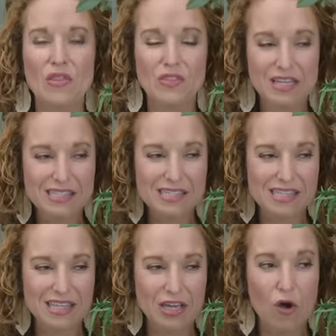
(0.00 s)
this
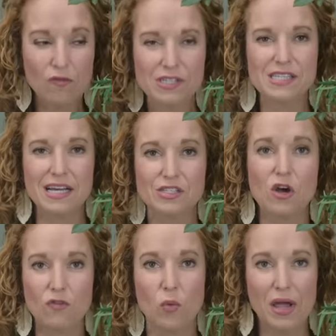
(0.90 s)
is the oversized
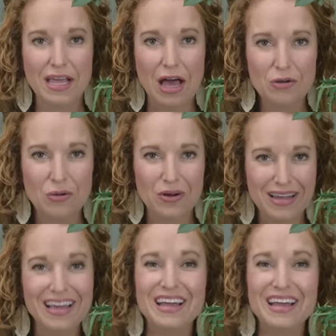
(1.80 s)
overweight category.